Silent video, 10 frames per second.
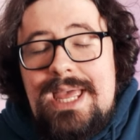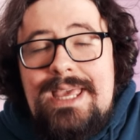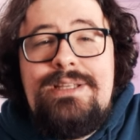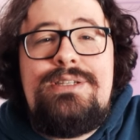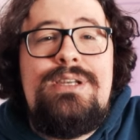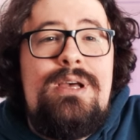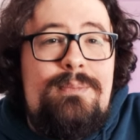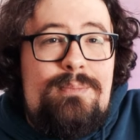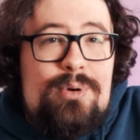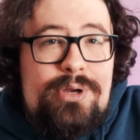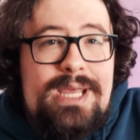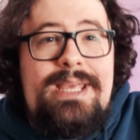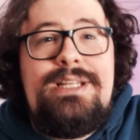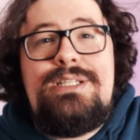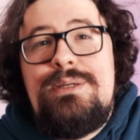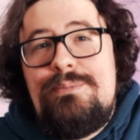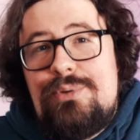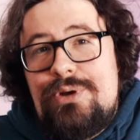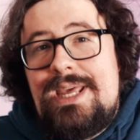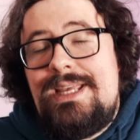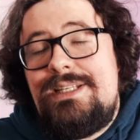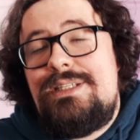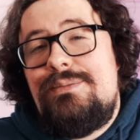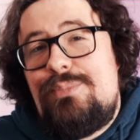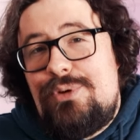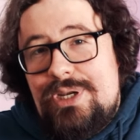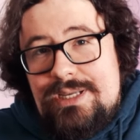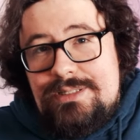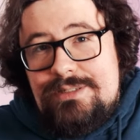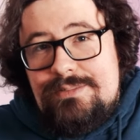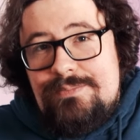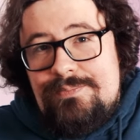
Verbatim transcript: 8.8.8.8.